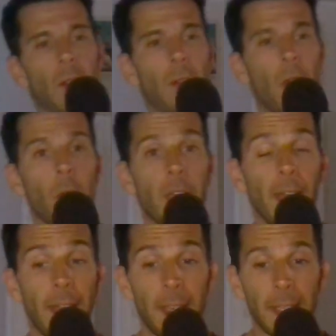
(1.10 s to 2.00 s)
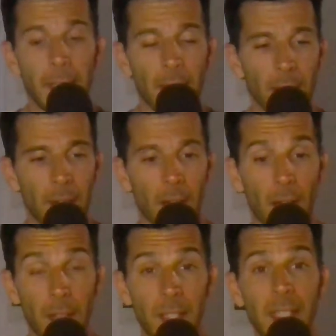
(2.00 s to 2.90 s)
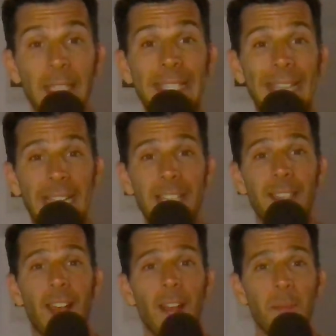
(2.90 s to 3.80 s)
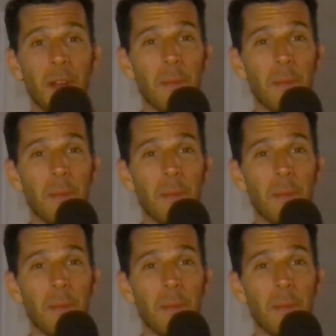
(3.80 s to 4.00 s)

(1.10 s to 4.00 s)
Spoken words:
Okay, this is the second time